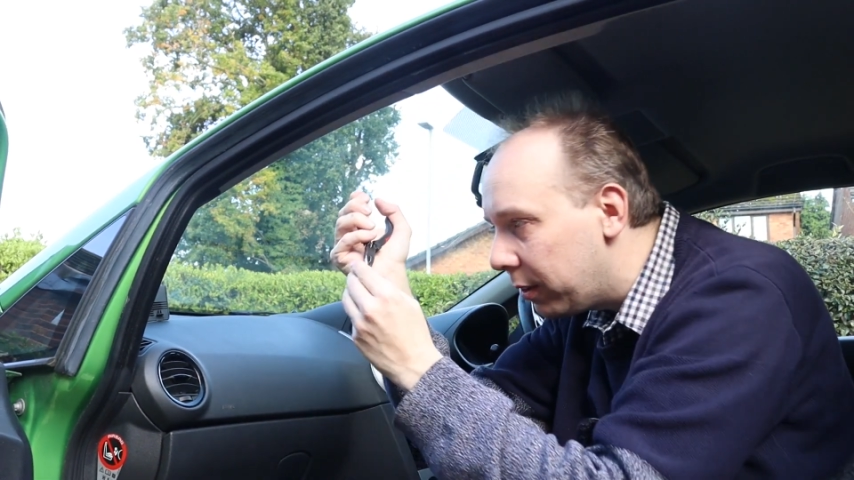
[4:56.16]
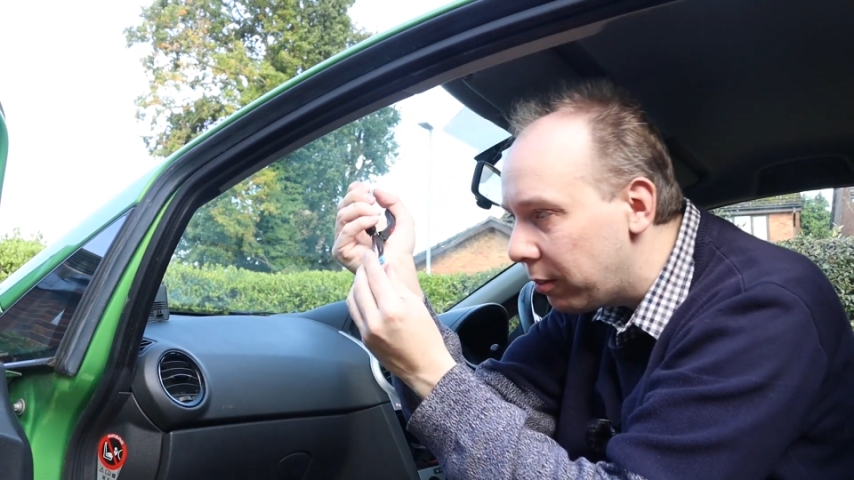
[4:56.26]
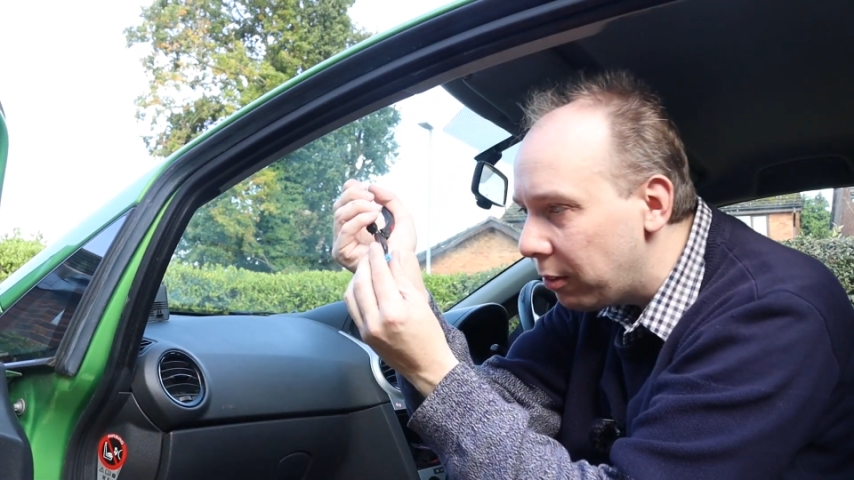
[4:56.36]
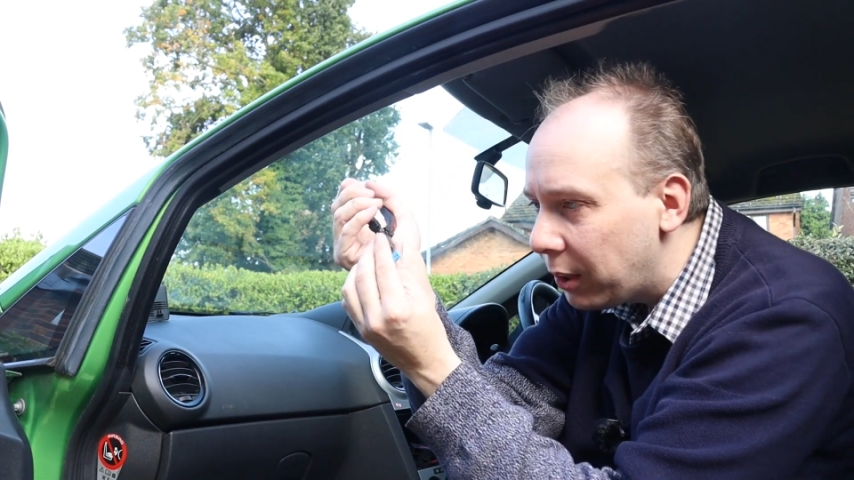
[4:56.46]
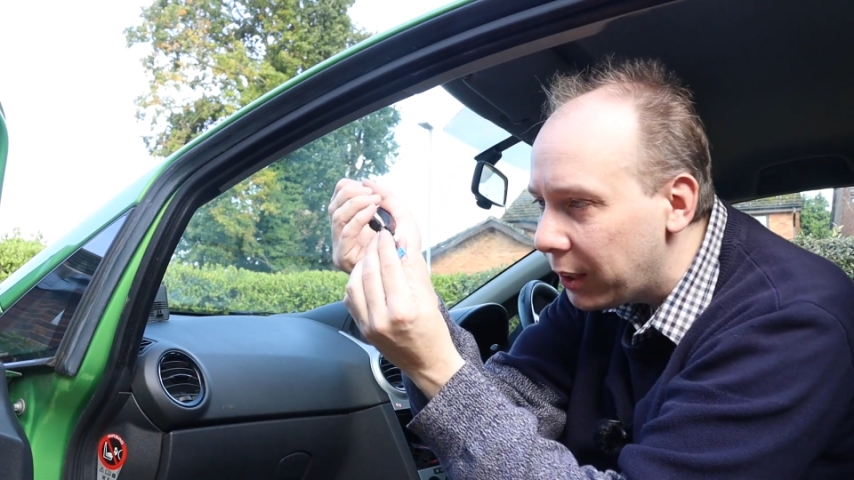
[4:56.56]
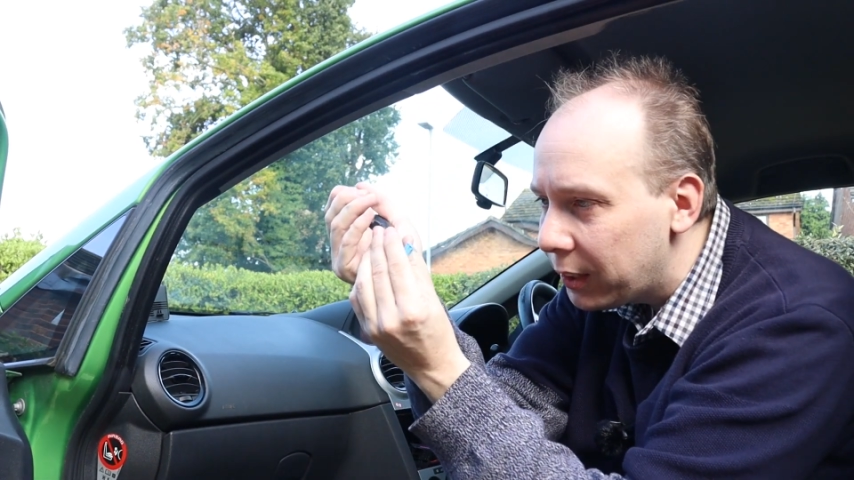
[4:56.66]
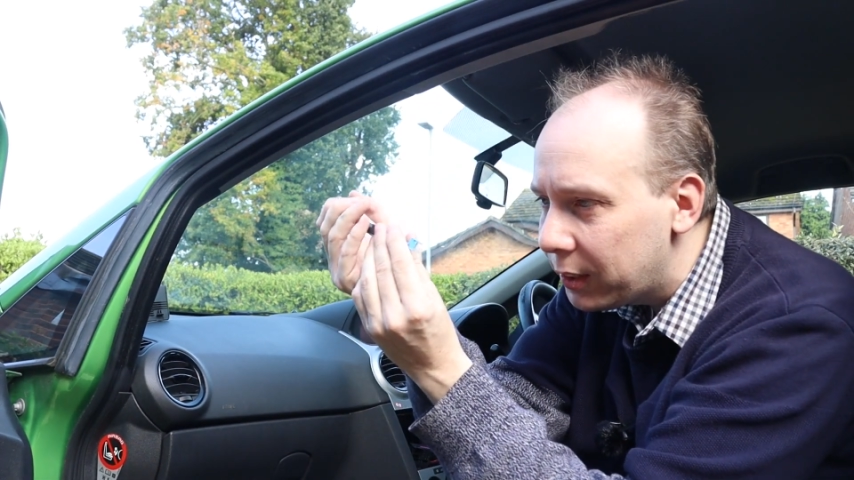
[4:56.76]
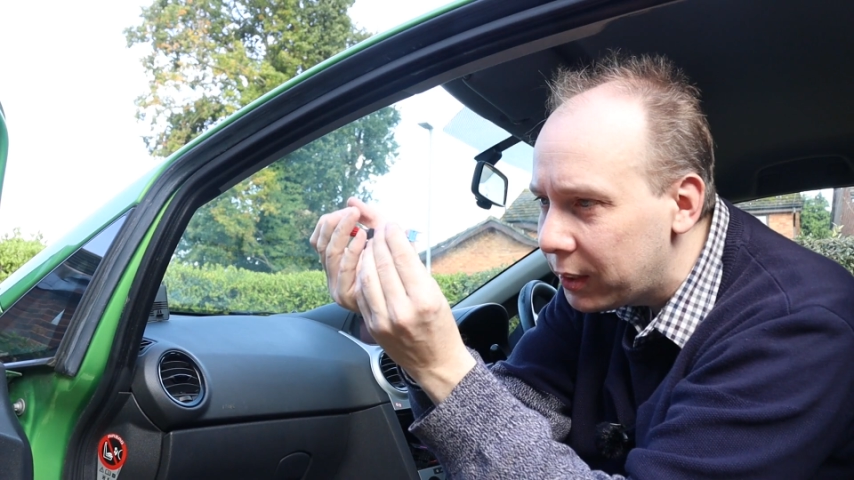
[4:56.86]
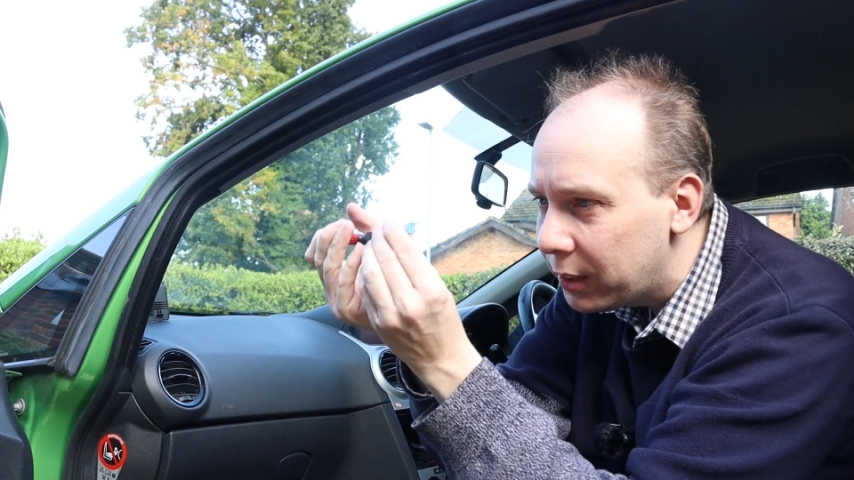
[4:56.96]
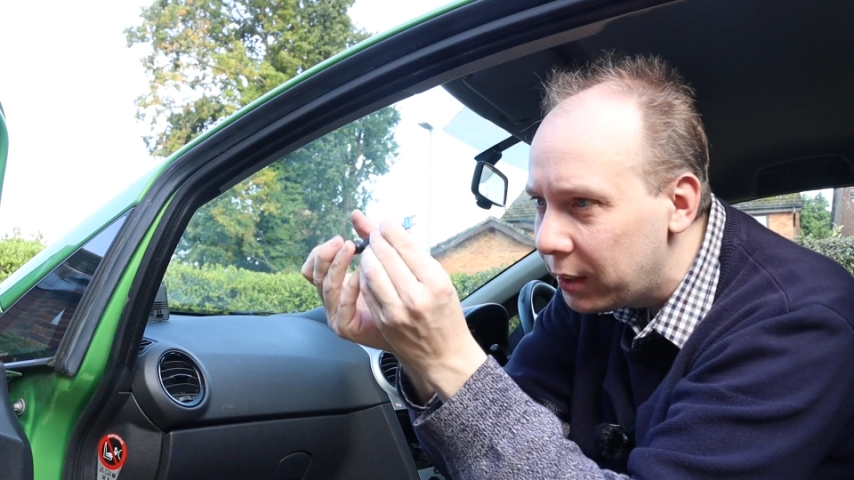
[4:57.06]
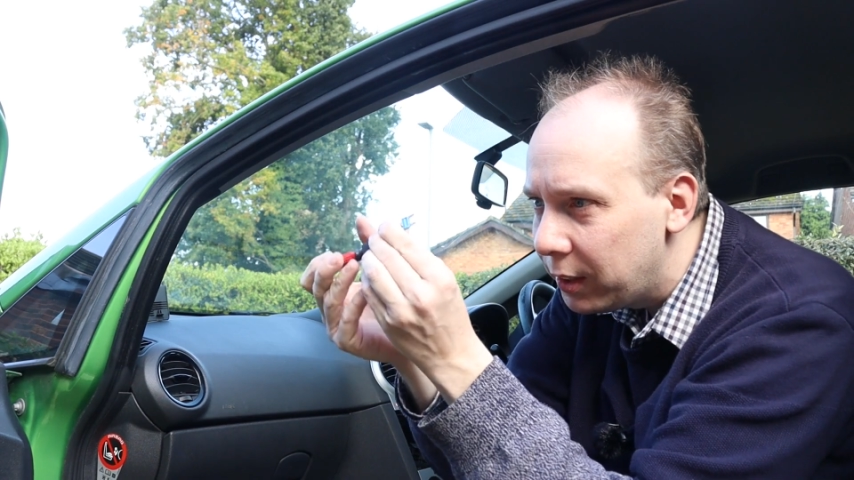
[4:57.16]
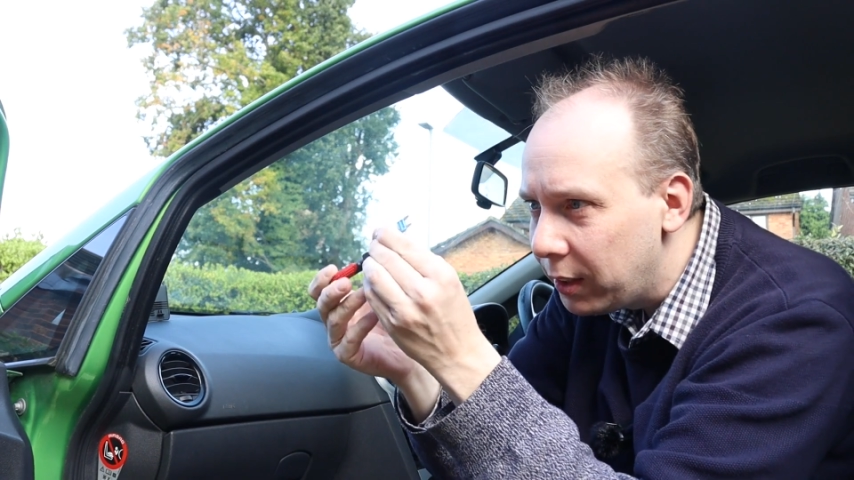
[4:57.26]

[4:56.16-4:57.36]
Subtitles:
right,